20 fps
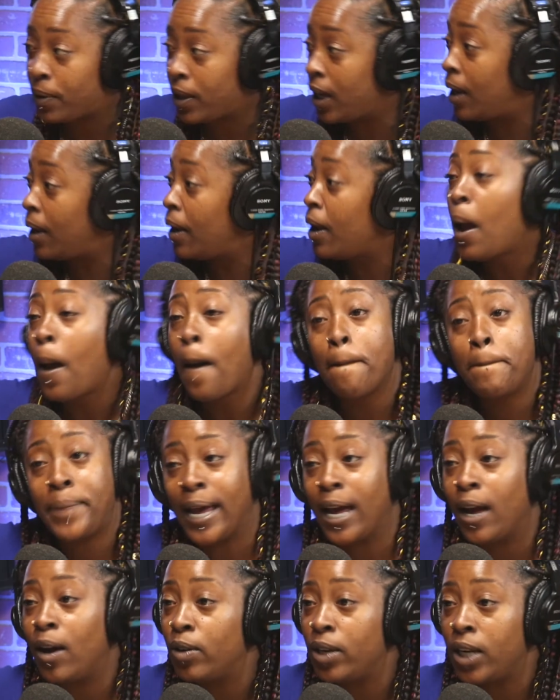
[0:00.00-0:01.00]
playing.
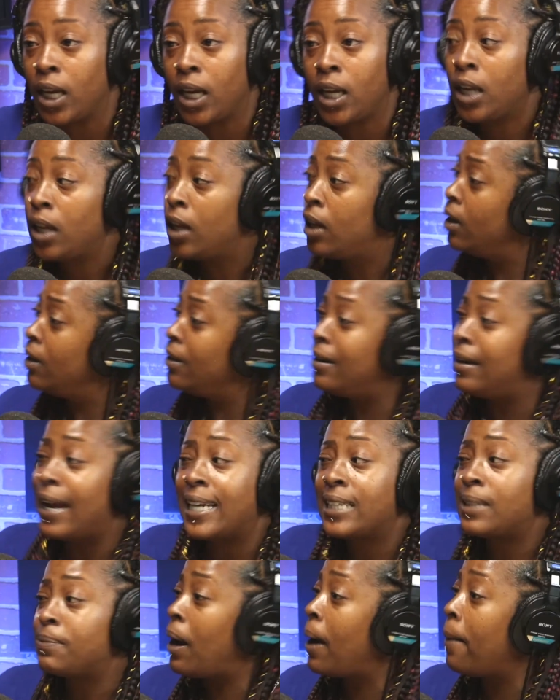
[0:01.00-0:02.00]
Pound it.
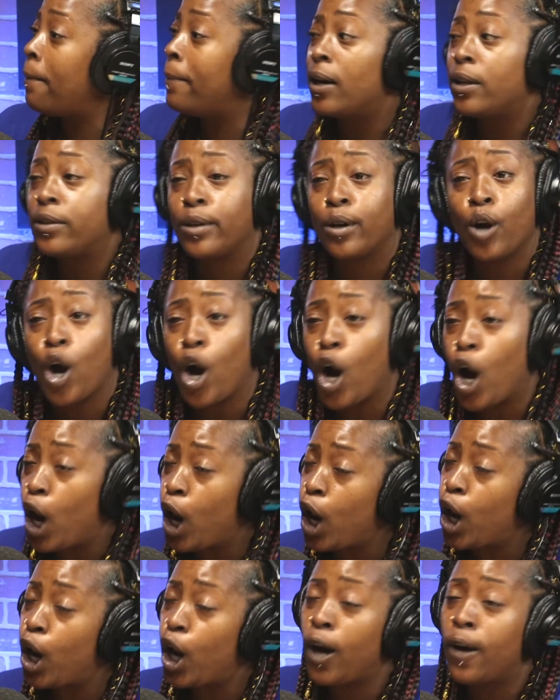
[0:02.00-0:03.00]
That's my mother
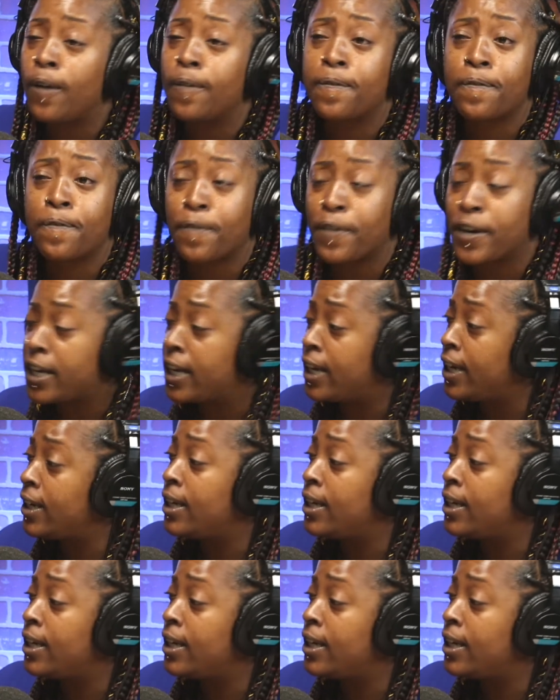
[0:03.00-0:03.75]
all freaking I'm